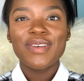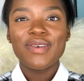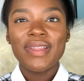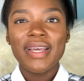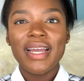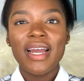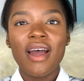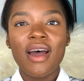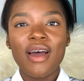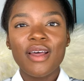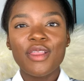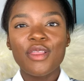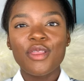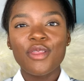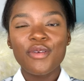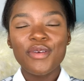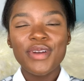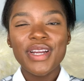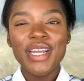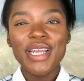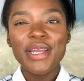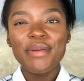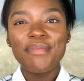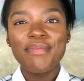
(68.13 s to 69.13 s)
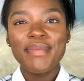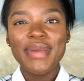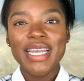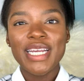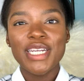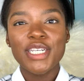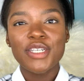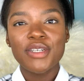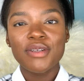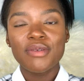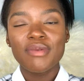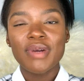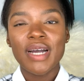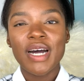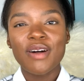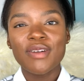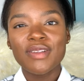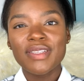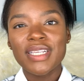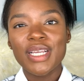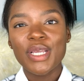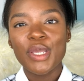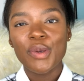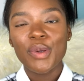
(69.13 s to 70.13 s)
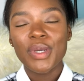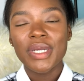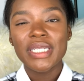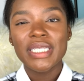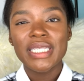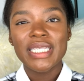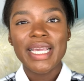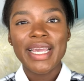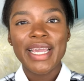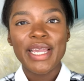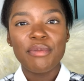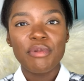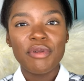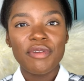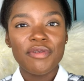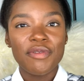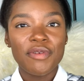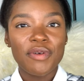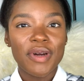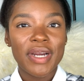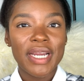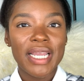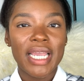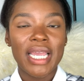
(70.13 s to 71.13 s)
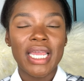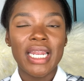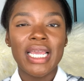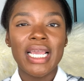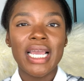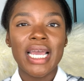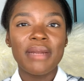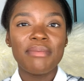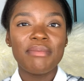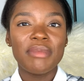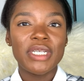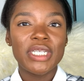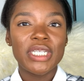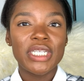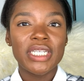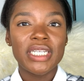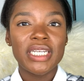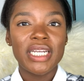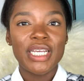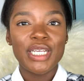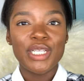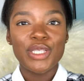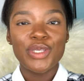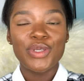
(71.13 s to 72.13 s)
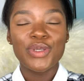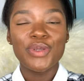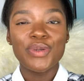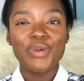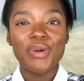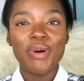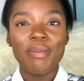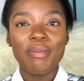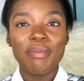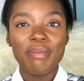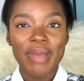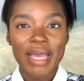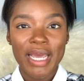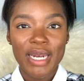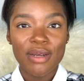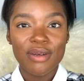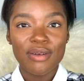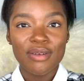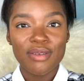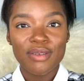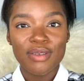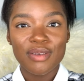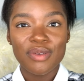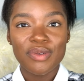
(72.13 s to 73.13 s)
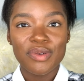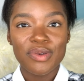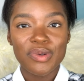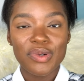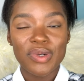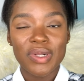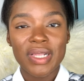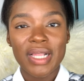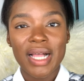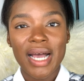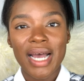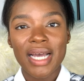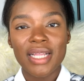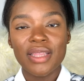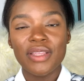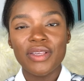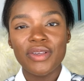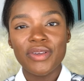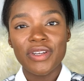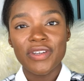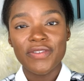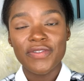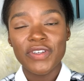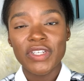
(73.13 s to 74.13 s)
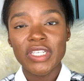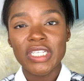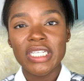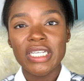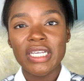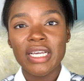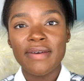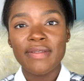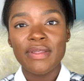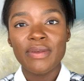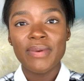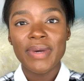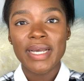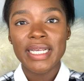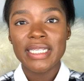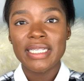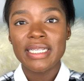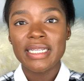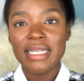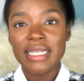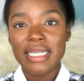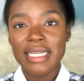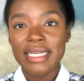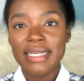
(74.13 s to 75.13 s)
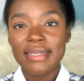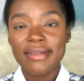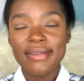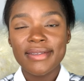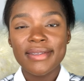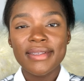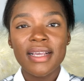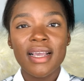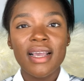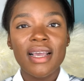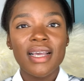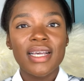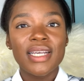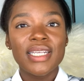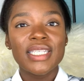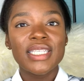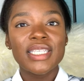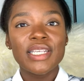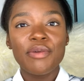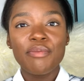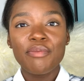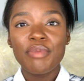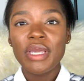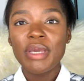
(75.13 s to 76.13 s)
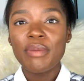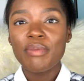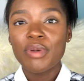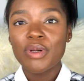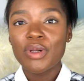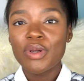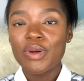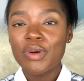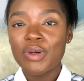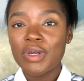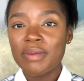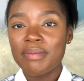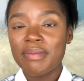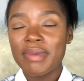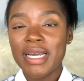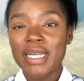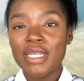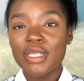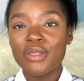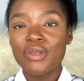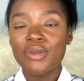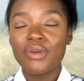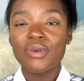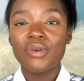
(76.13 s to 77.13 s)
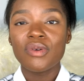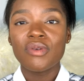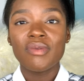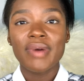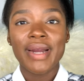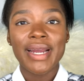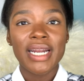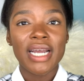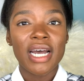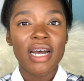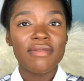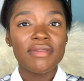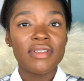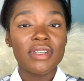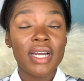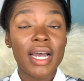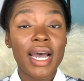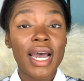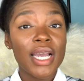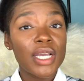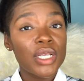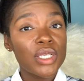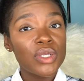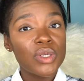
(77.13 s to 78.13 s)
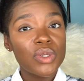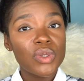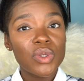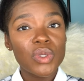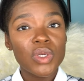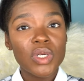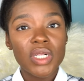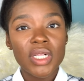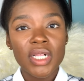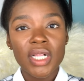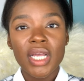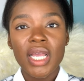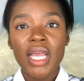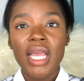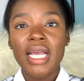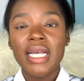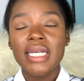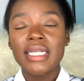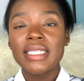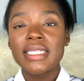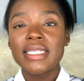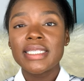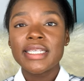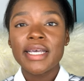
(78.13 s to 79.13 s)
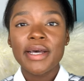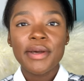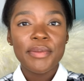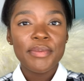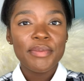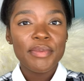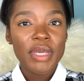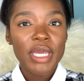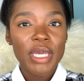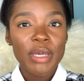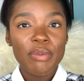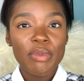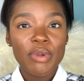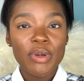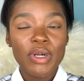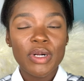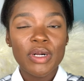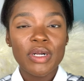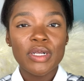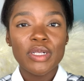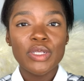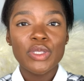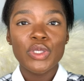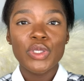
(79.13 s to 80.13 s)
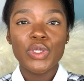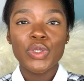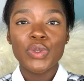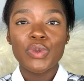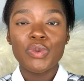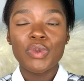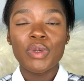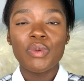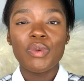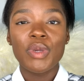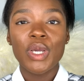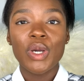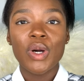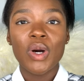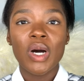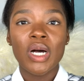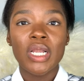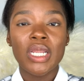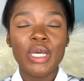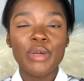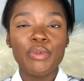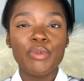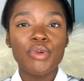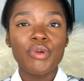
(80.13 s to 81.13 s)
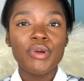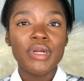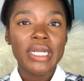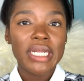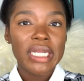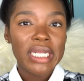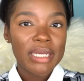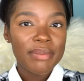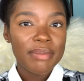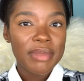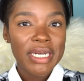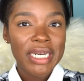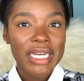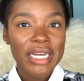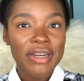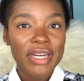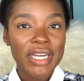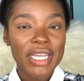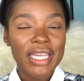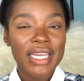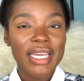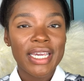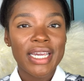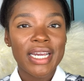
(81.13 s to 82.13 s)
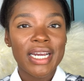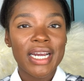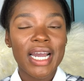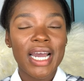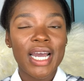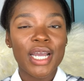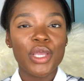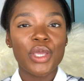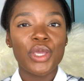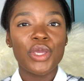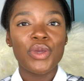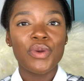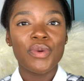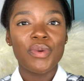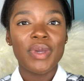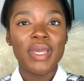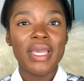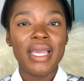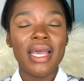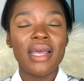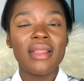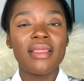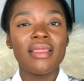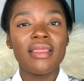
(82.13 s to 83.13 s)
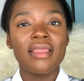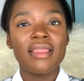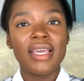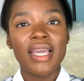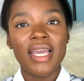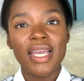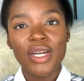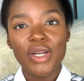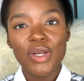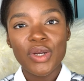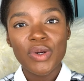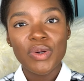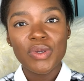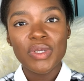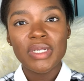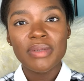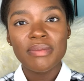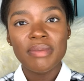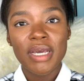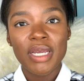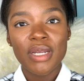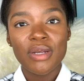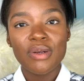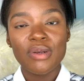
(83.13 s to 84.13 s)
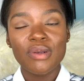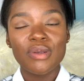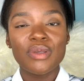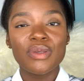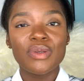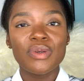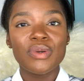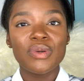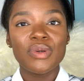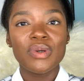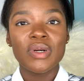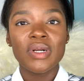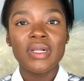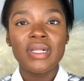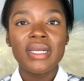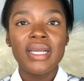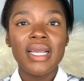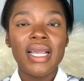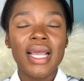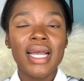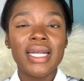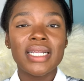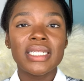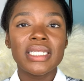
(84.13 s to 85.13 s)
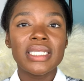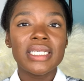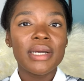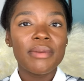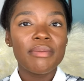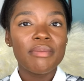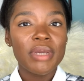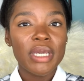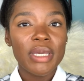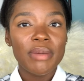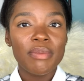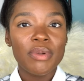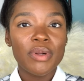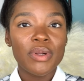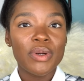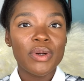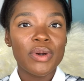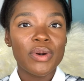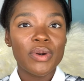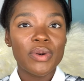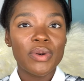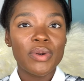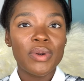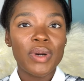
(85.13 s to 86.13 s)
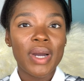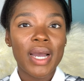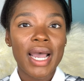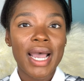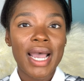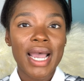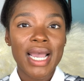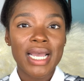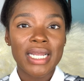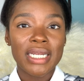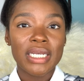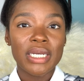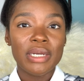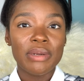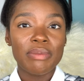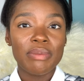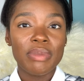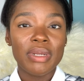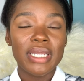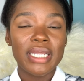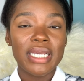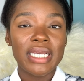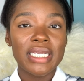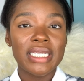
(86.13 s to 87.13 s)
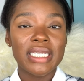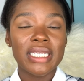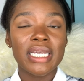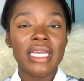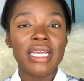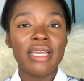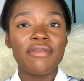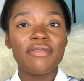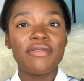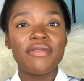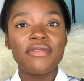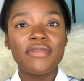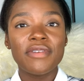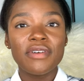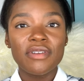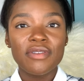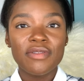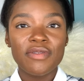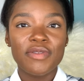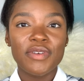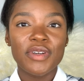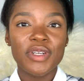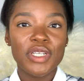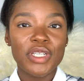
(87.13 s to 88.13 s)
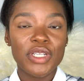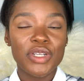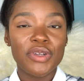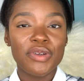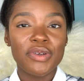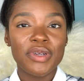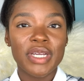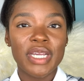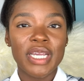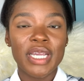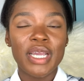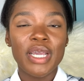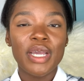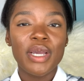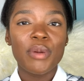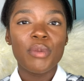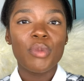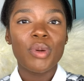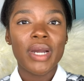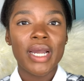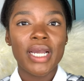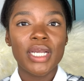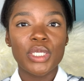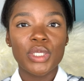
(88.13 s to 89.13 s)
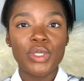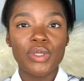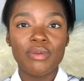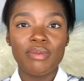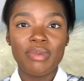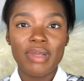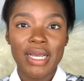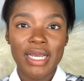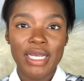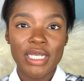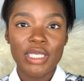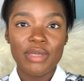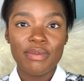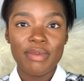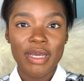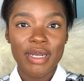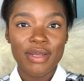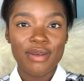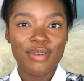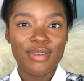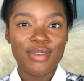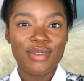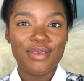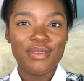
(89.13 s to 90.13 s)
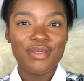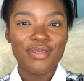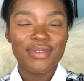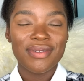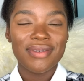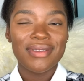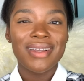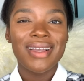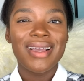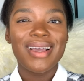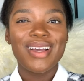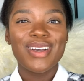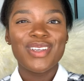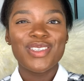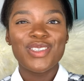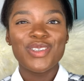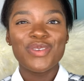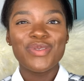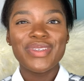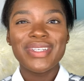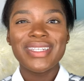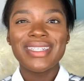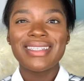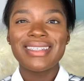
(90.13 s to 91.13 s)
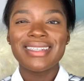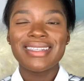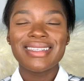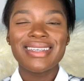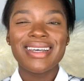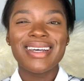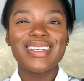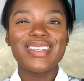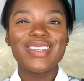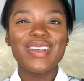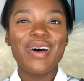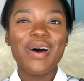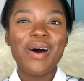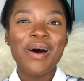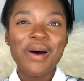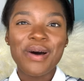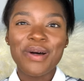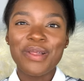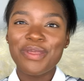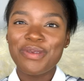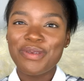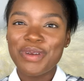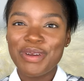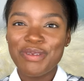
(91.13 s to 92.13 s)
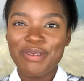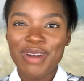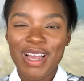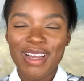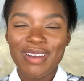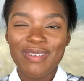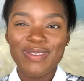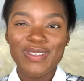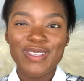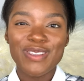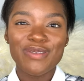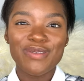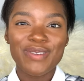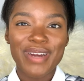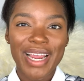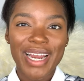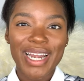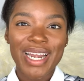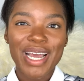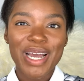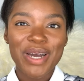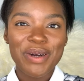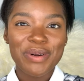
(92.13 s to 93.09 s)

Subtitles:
So there are three major routes that you can take before gaining admission into medical school at the University of the West Indies. Some people go to med school right after high school. Some people do what we call a preliminary year at UWI and then go to medical school. And some people go and complete a full first degree prior to applying to medical school. So we'll discuss all three routes right